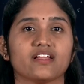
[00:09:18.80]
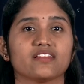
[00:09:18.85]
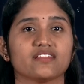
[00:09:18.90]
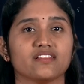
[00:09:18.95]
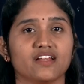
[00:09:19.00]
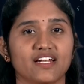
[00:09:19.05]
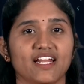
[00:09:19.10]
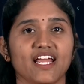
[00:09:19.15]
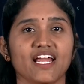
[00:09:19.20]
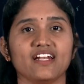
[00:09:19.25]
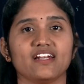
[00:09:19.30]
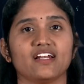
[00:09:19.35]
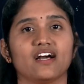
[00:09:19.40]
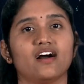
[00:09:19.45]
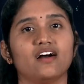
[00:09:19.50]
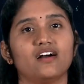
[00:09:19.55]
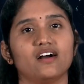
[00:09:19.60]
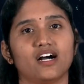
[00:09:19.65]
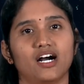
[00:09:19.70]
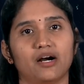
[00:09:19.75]
The
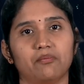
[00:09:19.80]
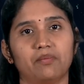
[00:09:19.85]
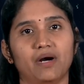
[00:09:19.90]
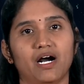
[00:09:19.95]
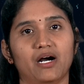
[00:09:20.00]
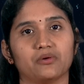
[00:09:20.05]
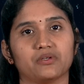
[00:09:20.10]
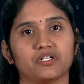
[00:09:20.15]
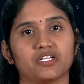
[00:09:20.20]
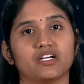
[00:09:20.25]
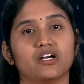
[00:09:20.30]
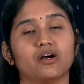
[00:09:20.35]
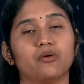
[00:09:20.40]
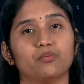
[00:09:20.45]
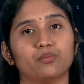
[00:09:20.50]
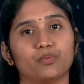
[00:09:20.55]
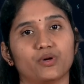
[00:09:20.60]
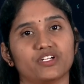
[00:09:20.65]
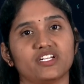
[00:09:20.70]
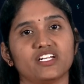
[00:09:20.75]
data about
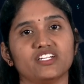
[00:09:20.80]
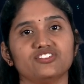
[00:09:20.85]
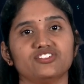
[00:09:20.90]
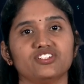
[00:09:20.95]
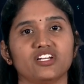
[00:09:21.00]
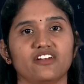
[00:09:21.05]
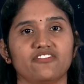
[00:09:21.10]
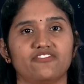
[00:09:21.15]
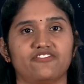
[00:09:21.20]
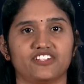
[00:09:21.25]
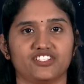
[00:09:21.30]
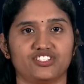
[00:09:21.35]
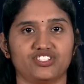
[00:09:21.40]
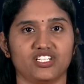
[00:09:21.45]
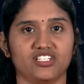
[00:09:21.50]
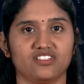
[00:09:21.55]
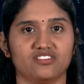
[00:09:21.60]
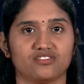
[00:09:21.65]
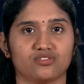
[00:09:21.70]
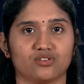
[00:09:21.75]
potential
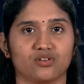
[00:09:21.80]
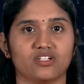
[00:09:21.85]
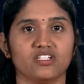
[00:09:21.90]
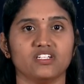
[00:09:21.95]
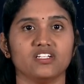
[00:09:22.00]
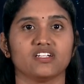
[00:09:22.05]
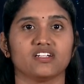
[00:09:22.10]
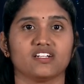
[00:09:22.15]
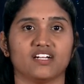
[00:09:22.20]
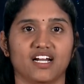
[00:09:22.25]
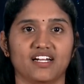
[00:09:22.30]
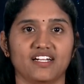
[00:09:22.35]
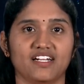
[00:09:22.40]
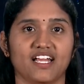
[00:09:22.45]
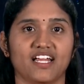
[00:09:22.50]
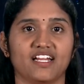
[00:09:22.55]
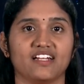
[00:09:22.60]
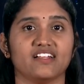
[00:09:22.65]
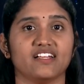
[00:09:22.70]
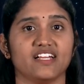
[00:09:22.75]
fishing zone
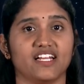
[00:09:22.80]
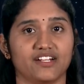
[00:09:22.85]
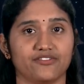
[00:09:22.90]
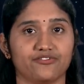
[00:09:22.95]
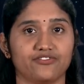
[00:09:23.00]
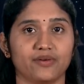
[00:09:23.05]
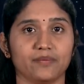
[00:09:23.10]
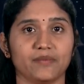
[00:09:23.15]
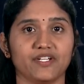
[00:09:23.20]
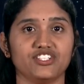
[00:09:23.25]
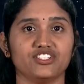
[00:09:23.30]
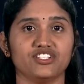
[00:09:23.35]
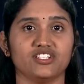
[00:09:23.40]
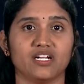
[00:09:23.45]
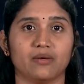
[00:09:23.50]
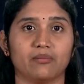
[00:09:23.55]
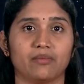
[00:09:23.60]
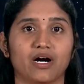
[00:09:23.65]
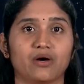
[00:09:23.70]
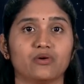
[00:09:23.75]
contain information
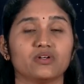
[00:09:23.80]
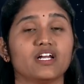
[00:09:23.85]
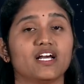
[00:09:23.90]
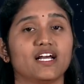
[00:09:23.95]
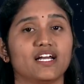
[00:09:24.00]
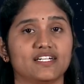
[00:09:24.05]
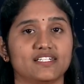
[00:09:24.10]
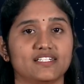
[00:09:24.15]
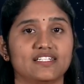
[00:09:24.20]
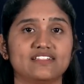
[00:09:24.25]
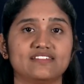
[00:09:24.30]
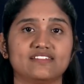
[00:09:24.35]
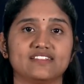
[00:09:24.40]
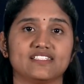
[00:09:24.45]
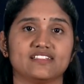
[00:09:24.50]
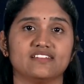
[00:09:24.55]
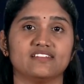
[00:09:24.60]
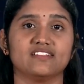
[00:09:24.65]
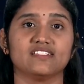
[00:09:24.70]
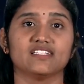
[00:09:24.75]
about
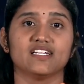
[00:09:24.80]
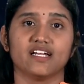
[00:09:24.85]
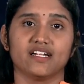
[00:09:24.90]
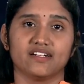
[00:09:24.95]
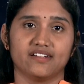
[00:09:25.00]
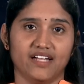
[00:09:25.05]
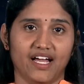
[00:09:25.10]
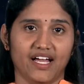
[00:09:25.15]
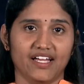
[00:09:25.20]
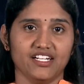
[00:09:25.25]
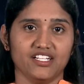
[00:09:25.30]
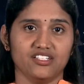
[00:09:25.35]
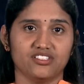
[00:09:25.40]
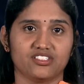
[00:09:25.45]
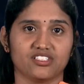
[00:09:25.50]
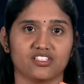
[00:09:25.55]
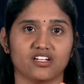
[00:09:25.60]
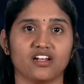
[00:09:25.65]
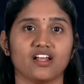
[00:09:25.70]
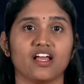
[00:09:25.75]
distance,
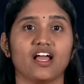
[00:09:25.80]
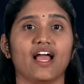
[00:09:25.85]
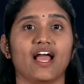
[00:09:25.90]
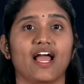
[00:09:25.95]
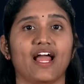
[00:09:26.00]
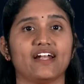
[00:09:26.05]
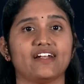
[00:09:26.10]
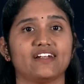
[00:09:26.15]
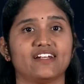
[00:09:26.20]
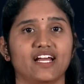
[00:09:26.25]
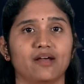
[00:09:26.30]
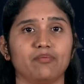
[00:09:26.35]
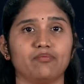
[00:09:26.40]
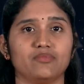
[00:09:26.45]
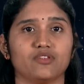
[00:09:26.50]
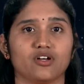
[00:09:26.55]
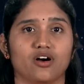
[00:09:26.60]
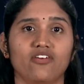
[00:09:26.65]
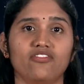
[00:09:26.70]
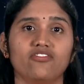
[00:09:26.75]
direction and
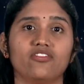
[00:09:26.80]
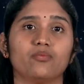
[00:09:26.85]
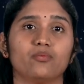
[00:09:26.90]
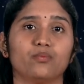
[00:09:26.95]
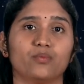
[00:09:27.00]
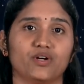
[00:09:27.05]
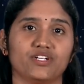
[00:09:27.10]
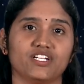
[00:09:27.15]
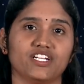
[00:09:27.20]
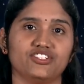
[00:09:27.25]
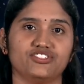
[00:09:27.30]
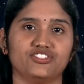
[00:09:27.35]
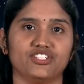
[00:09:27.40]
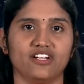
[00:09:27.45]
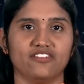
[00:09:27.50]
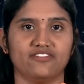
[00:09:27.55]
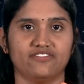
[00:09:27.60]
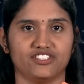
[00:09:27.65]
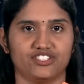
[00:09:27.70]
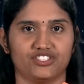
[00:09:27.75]
depth of
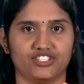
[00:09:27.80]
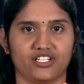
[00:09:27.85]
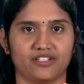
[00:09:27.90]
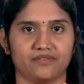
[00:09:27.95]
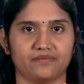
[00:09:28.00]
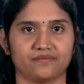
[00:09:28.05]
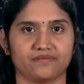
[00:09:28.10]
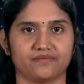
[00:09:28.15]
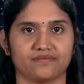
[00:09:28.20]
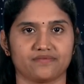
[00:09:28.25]
potential fishing.